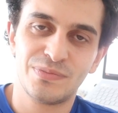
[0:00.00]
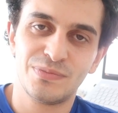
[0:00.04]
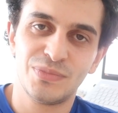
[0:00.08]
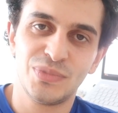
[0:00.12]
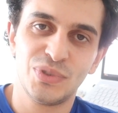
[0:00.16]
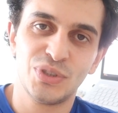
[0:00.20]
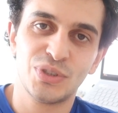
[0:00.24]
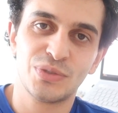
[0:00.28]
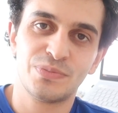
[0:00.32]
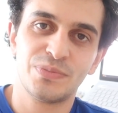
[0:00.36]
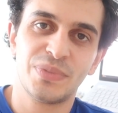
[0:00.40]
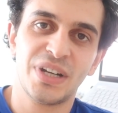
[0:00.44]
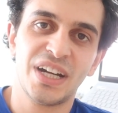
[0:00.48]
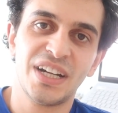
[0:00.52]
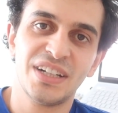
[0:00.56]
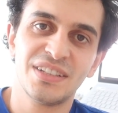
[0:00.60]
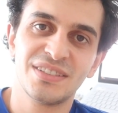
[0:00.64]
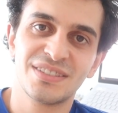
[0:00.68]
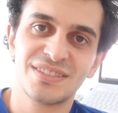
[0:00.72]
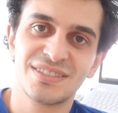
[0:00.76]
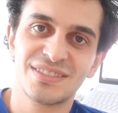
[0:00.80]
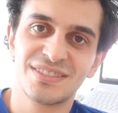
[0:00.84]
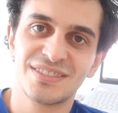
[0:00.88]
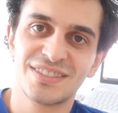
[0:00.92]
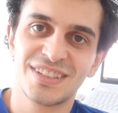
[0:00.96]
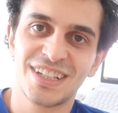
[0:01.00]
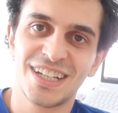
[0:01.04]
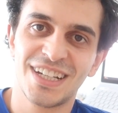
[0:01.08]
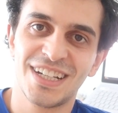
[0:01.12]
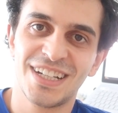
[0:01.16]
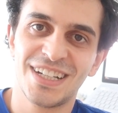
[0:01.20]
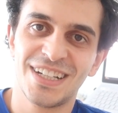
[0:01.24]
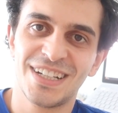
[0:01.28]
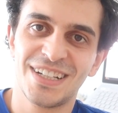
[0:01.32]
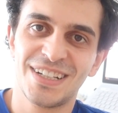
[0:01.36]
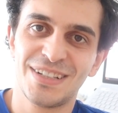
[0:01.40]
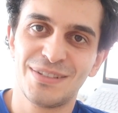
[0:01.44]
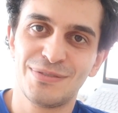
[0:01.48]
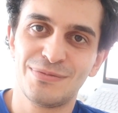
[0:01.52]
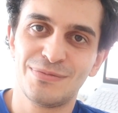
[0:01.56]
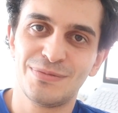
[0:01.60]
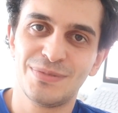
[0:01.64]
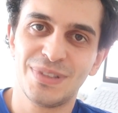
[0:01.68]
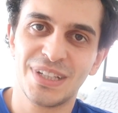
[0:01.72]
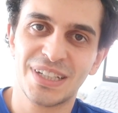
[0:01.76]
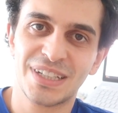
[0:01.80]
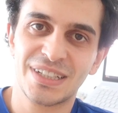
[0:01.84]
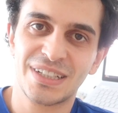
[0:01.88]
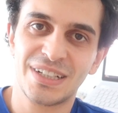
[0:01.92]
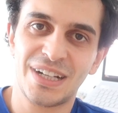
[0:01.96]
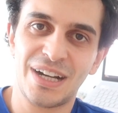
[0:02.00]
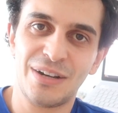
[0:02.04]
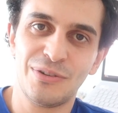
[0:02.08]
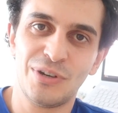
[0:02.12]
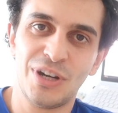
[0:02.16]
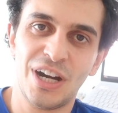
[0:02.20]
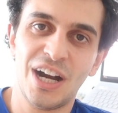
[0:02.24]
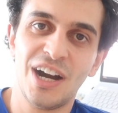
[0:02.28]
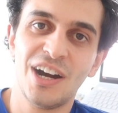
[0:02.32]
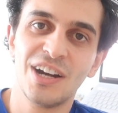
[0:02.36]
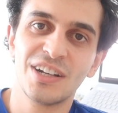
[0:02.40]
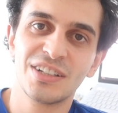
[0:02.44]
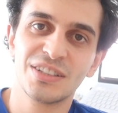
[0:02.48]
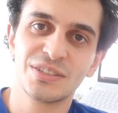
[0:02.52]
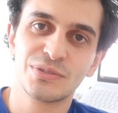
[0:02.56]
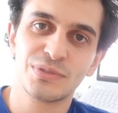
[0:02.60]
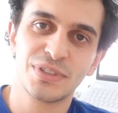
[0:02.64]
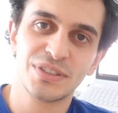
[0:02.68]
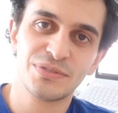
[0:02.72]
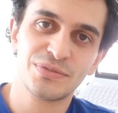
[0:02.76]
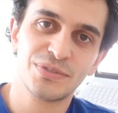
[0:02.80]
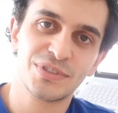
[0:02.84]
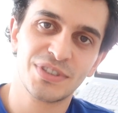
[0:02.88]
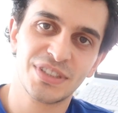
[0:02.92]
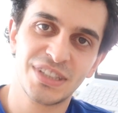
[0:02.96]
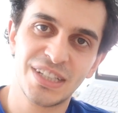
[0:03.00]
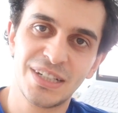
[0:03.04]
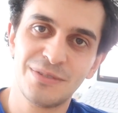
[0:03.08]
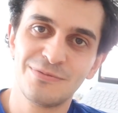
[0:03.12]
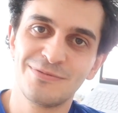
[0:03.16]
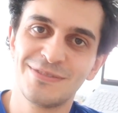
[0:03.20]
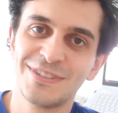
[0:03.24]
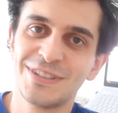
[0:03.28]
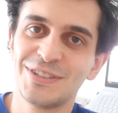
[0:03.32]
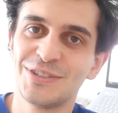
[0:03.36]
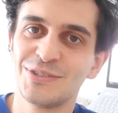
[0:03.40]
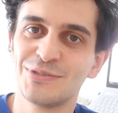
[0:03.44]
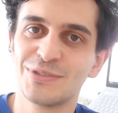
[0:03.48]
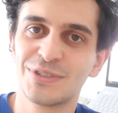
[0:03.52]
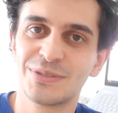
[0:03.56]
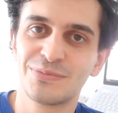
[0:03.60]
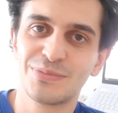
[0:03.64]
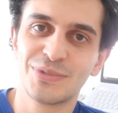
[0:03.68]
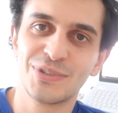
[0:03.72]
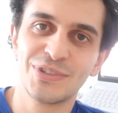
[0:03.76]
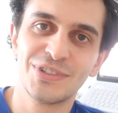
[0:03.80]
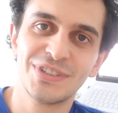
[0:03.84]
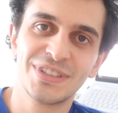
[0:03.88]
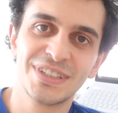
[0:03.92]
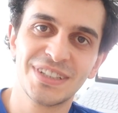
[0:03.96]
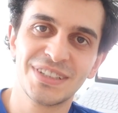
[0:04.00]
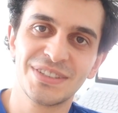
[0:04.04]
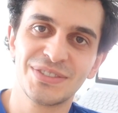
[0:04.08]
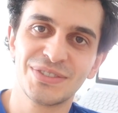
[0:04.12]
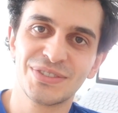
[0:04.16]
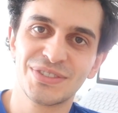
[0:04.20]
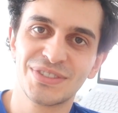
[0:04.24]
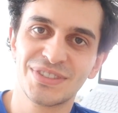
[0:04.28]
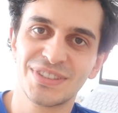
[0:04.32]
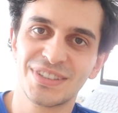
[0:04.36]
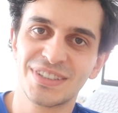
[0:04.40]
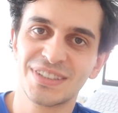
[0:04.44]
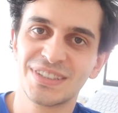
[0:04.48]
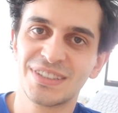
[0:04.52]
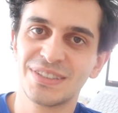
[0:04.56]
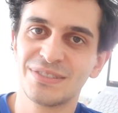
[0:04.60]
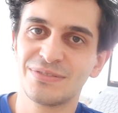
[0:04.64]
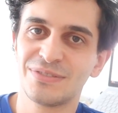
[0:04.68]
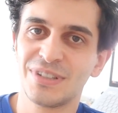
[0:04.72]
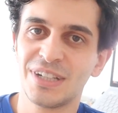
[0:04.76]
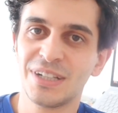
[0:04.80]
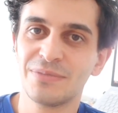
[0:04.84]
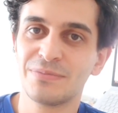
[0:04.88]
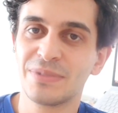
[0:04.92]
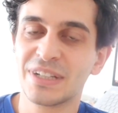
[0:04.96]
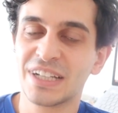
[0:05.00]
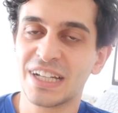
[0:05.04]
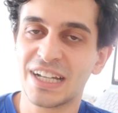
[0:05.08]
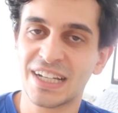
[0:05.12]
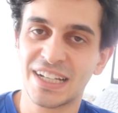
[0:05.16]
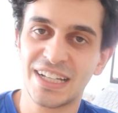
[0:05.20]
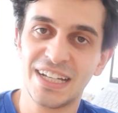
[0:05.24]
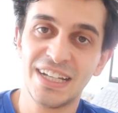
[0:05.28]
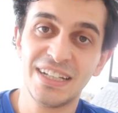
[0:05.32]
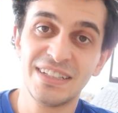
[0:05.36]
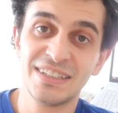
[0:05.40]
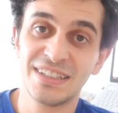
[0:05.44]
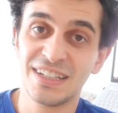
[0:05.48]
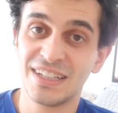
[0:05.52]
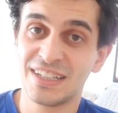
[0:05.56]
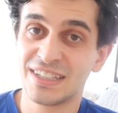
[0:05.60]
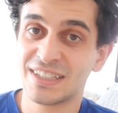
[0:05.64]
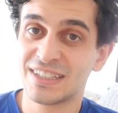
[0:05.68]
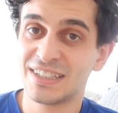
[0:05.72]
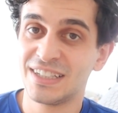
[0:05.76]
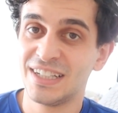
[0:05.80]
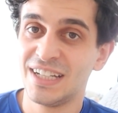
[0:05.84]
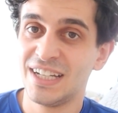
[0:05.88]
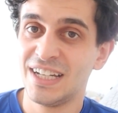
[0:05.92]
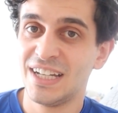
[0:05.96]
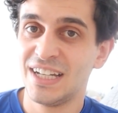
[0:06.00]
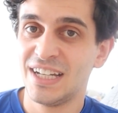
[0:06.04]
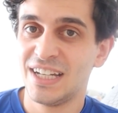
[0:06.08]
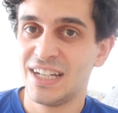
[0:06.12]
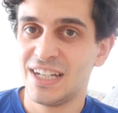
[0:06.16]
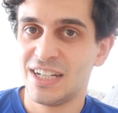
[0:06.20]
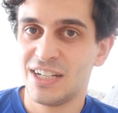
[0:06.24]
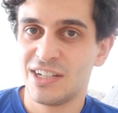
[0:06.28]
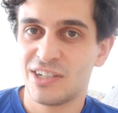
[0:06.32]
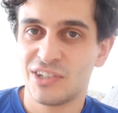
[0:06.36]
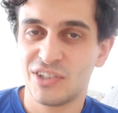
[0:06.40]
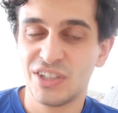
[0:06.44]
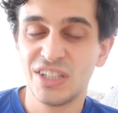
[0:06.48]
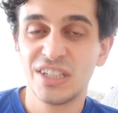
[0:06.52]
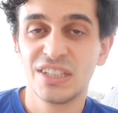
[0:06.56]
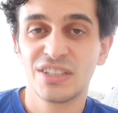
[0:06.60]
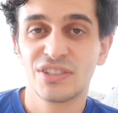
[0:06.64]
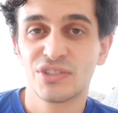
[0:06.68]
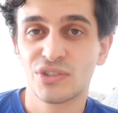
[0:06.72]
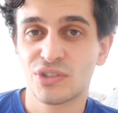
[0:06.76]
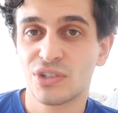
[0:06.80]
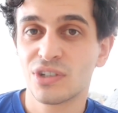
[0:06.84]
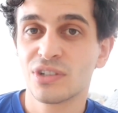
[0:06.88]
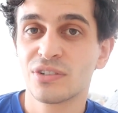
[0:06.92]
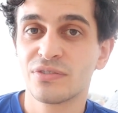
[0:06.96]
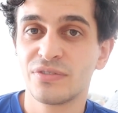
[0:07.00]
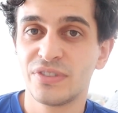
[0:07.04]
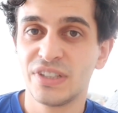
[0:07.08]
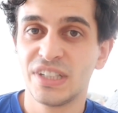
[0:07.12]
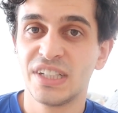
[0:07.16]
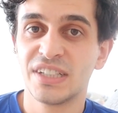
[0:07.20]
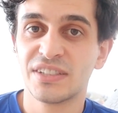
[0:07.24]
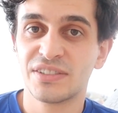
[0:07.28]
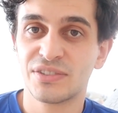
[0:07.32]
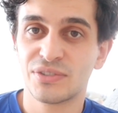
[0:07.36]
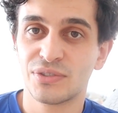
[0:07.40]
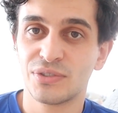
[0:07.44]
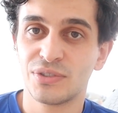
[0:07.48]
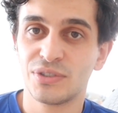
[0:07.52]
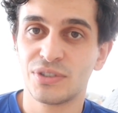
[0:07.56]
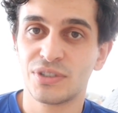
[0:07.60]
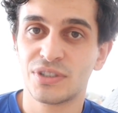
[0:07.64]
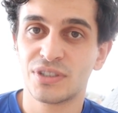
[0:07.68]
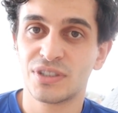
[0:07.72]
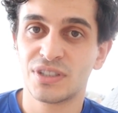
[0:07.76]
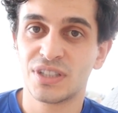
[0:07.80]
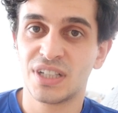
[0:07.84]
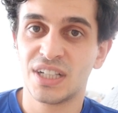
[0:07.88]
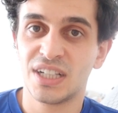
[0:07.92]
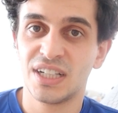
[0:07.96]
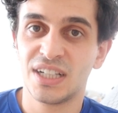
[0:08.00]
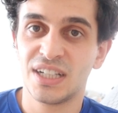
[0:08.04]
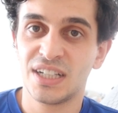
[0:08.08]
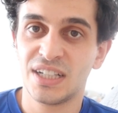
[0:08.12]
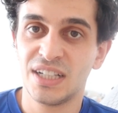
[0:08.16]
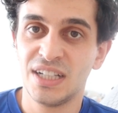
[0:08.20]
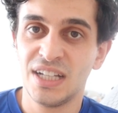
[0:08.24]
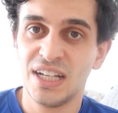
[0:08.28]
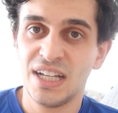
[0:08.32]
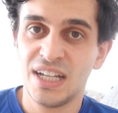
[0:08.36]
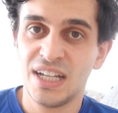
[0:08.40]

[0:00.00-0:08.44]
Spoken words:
your parents, like how hard it was for them when you were born, and you start developing again like really strong feelings to your